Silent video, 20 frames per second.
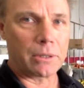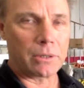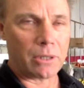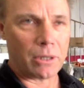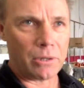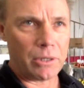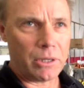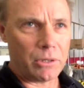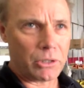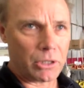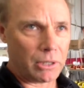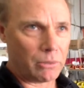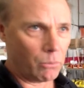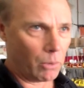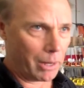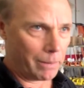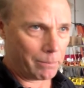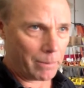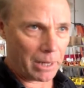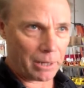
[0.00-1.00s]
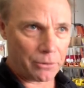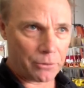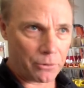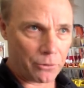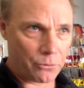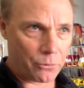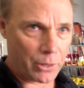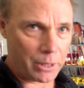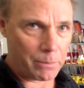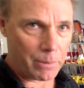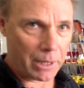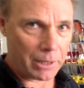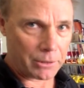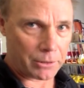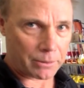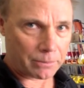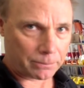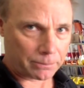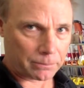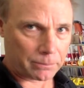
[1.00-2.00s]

So usually 1 month or 3 months,